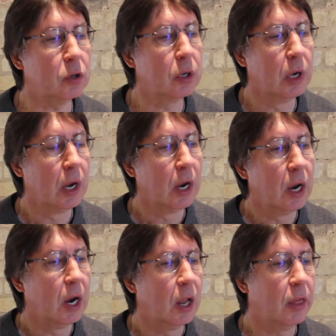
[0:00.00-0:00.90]

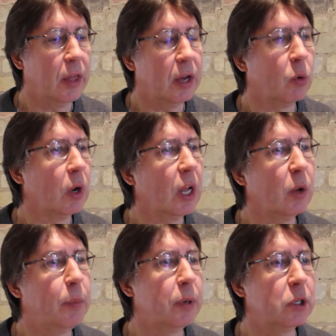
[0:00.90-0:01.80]
that will
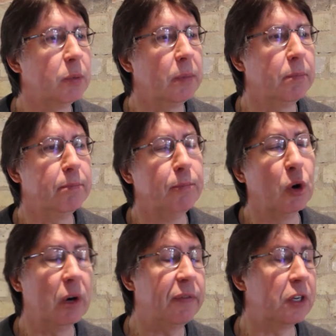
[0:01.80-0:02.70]
help us be
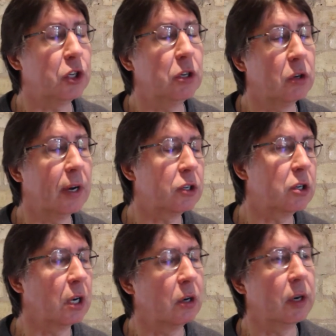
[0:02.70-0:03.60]
more efficient or
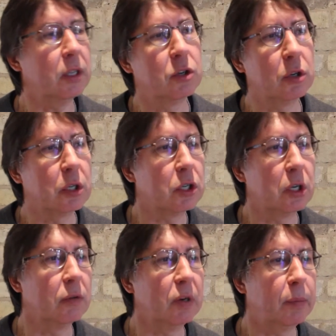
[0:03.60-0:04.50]
accelerate the drug
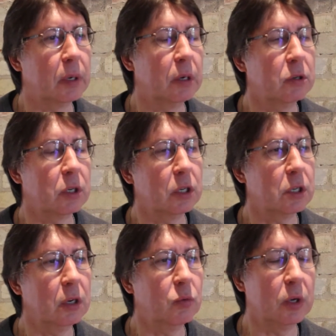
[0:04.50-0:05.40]
discovery
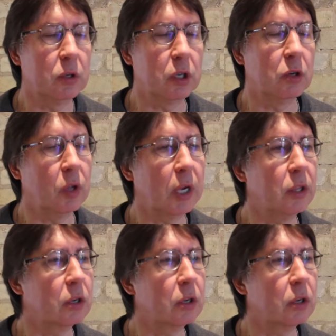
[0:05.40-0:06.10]
process, and we'll do that in